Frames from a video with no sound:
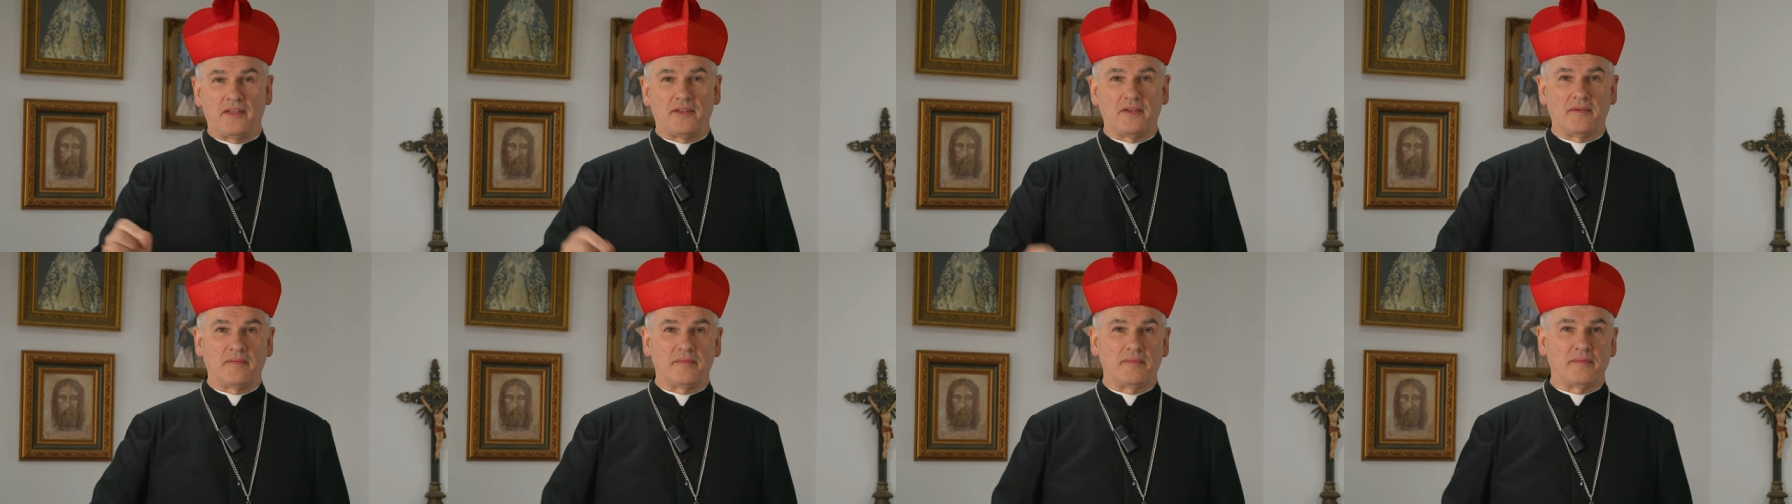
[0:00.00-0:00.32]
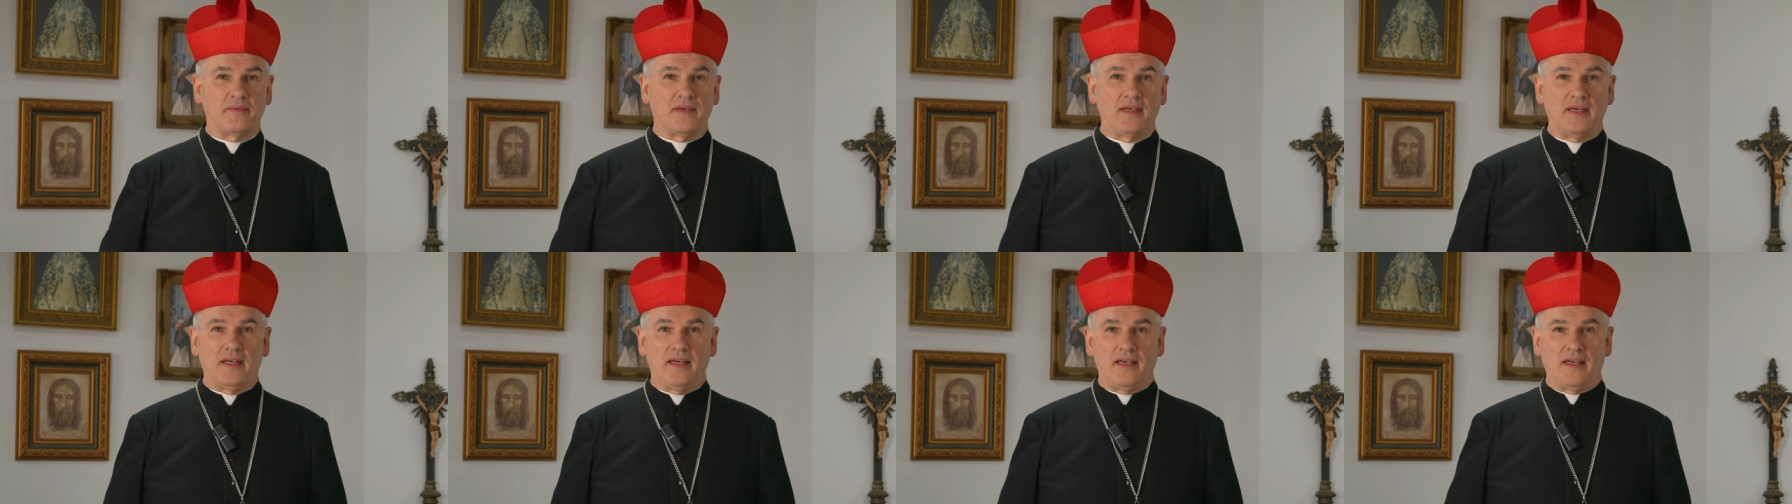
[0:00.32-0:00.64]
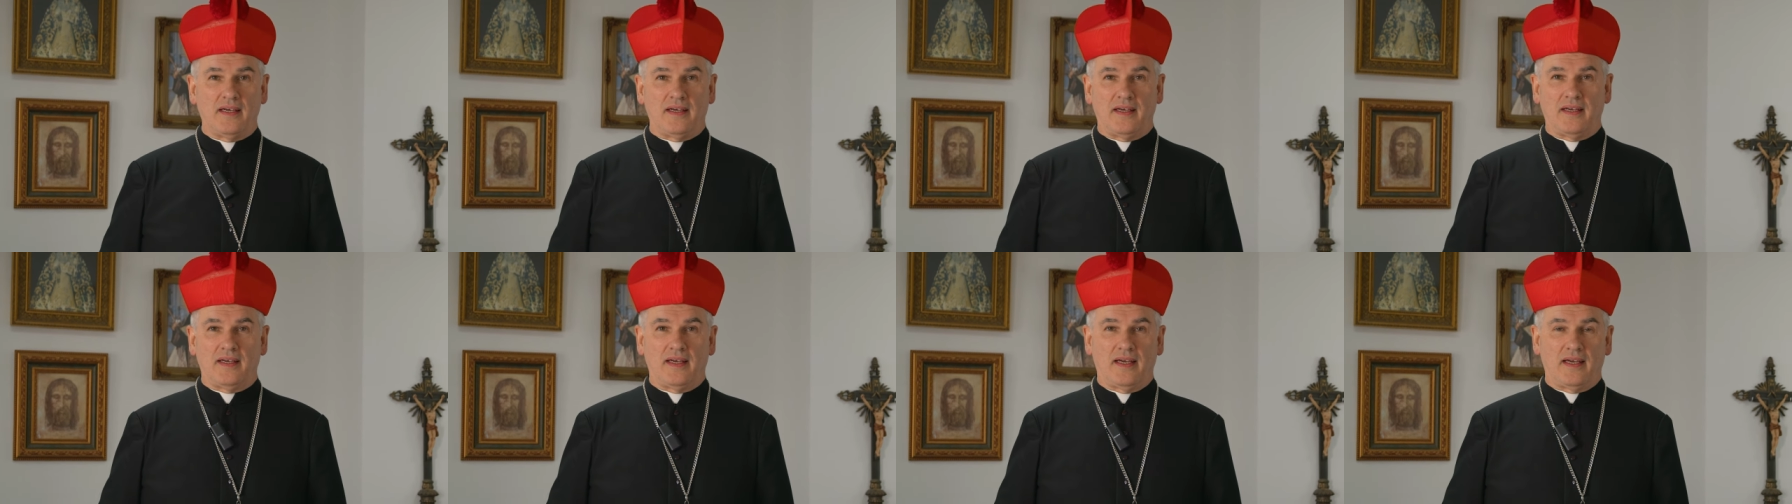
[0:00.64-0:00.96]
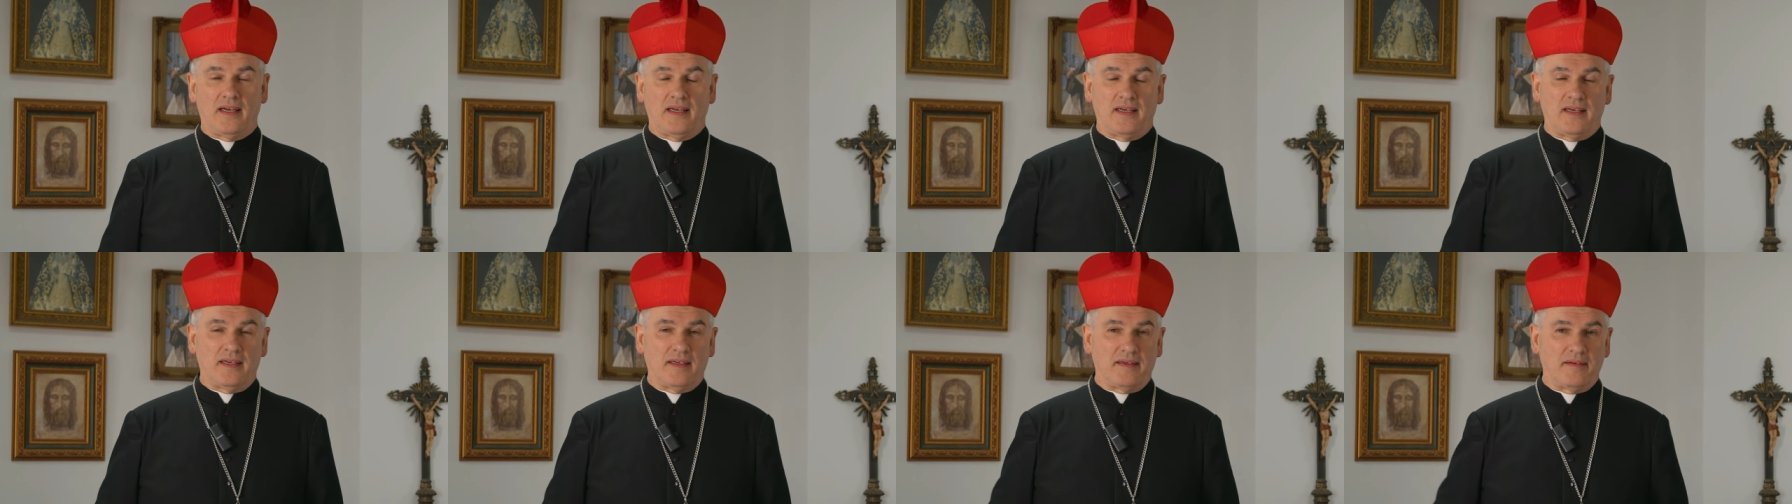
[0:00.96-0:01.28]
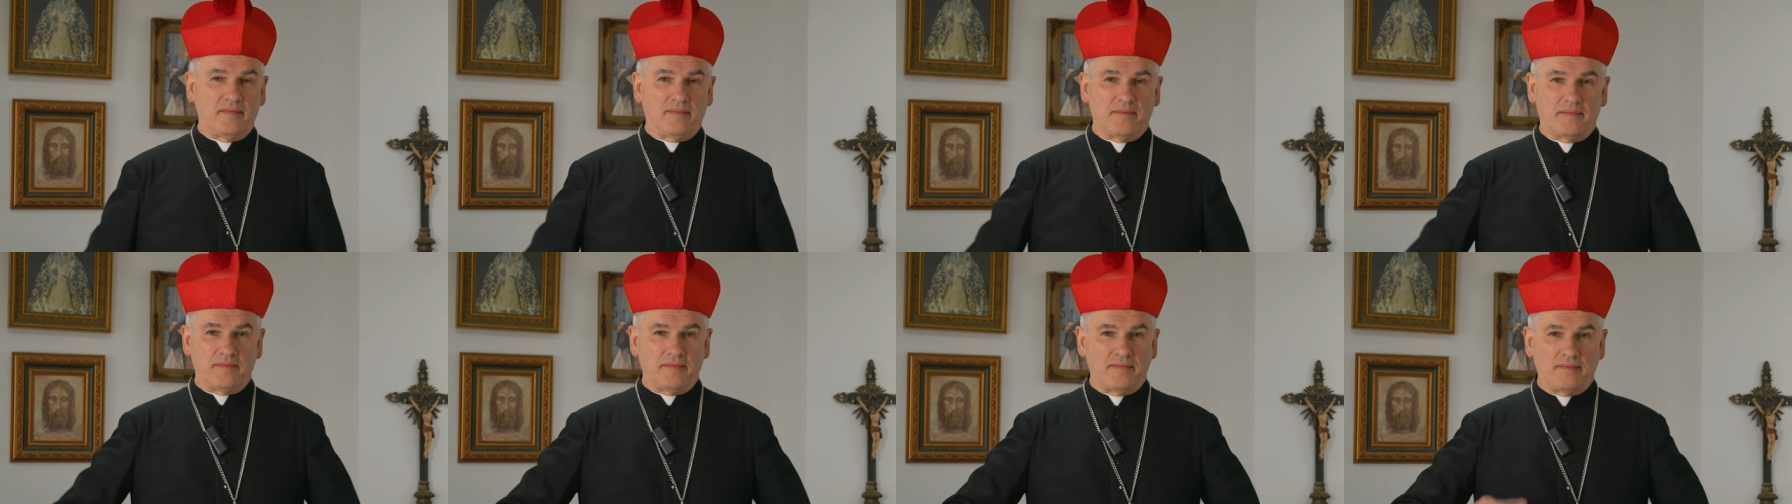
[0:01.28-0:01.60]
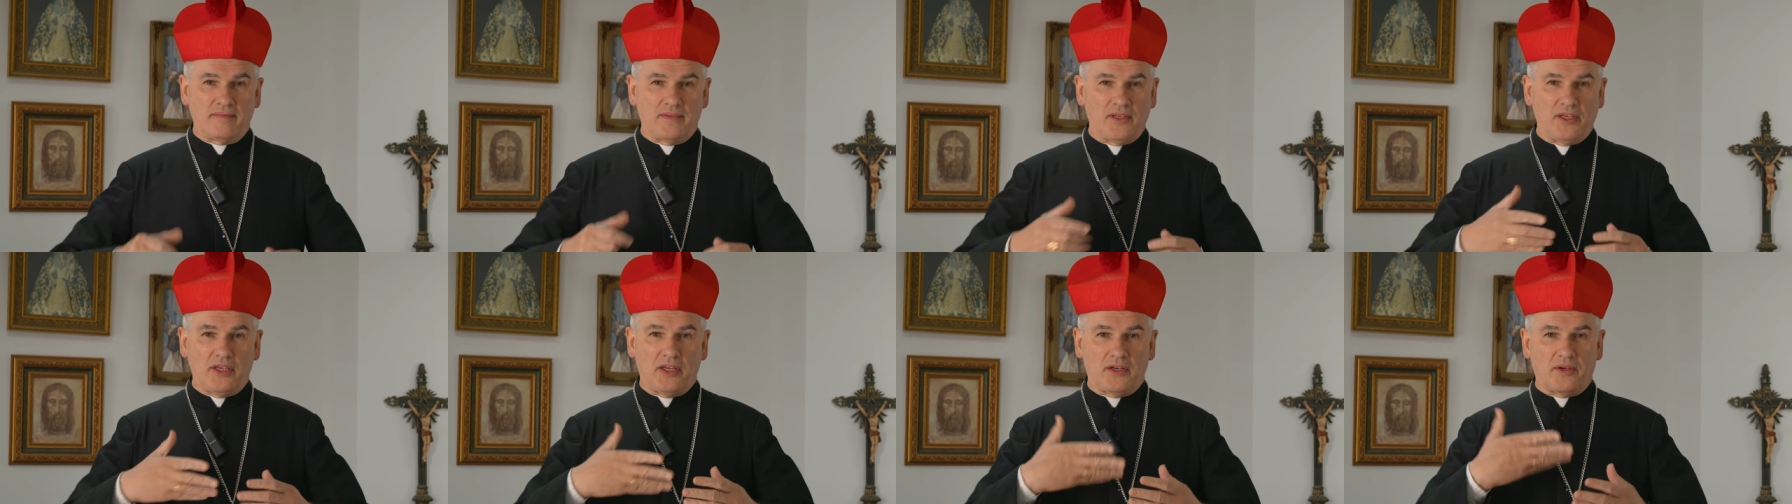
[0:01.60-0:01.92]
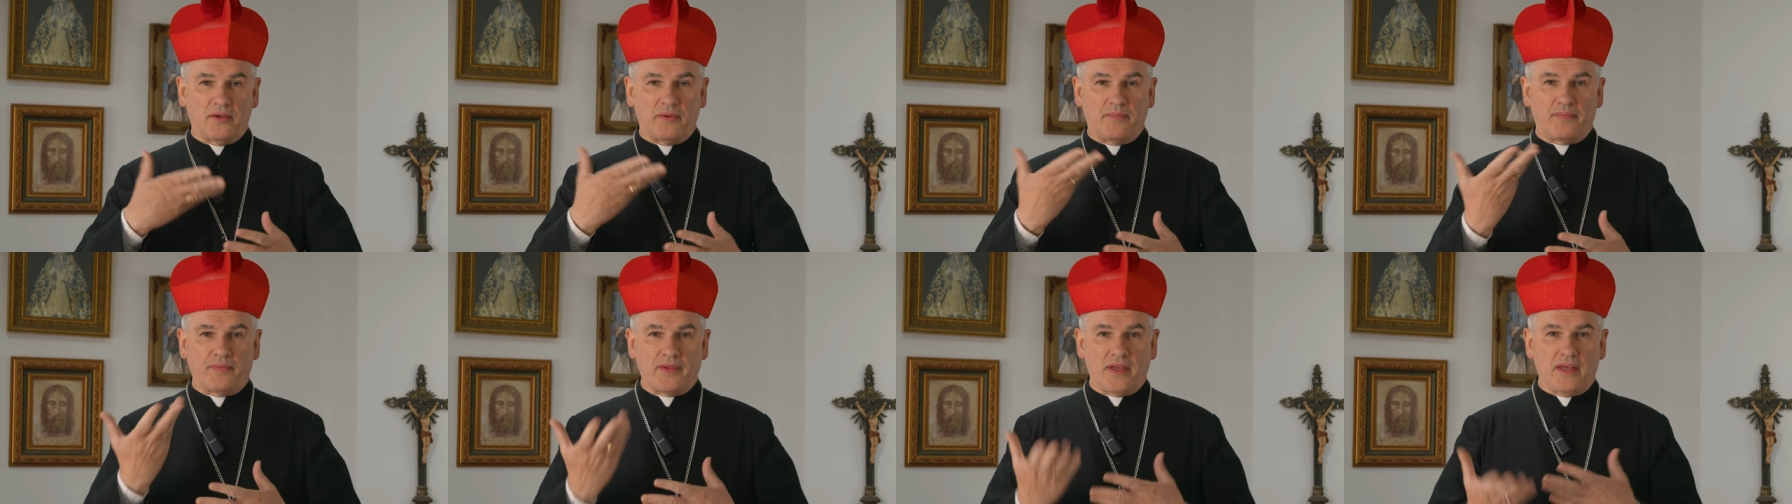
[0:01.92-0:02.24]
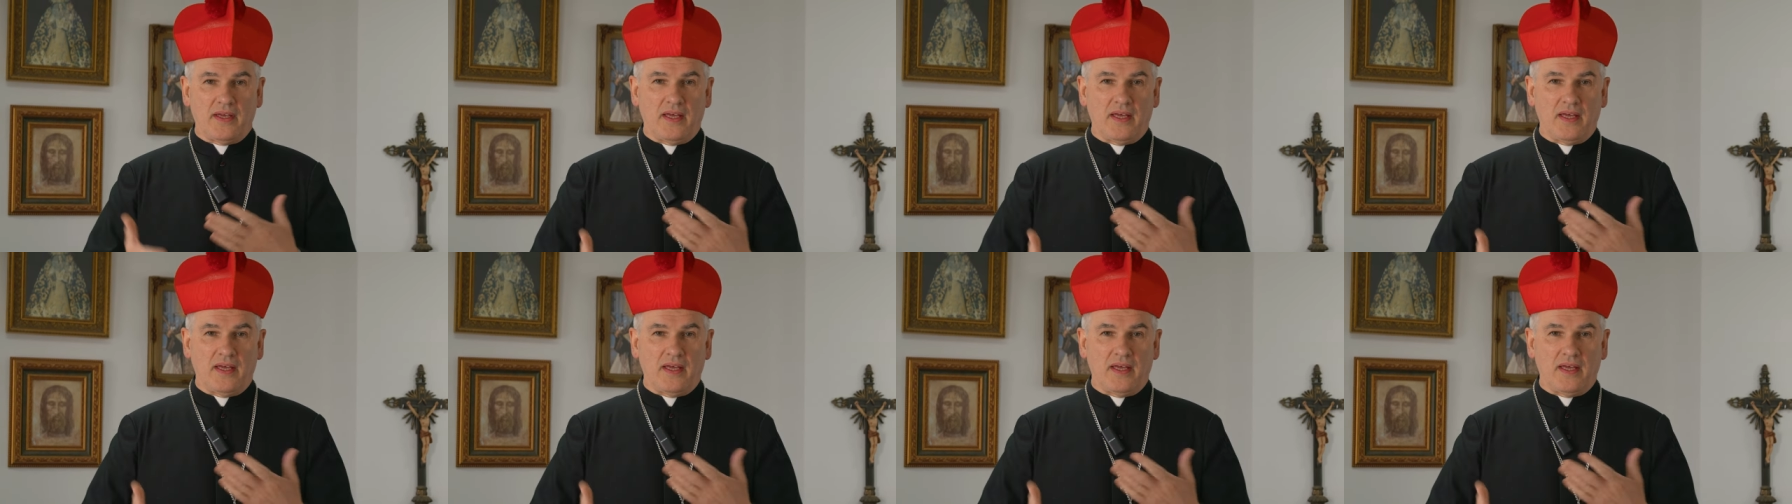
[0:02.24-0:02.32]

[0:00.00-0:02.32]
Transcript: them, um, you know,